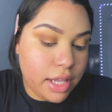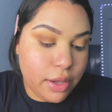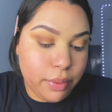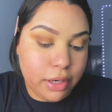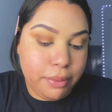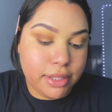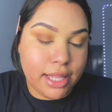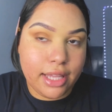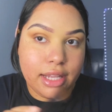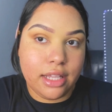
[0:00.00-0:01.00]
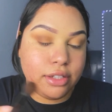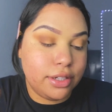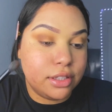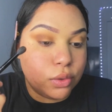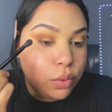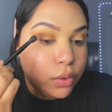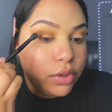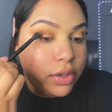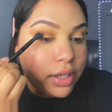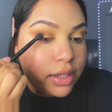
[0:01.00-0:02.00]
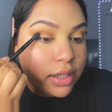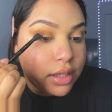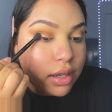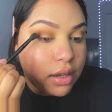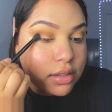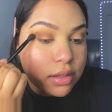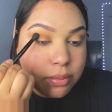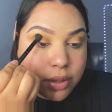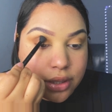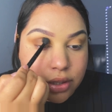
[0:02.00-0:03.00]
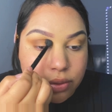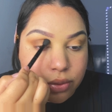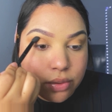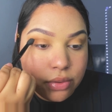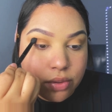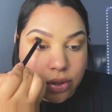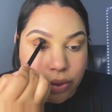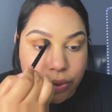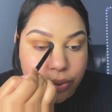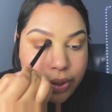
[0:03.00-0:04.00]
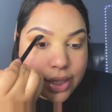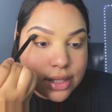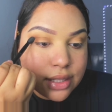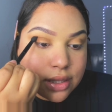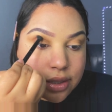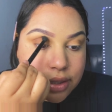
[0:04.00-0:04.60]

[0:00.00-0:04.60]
And we're gonna put that color in the corner and then also blend it through the crease.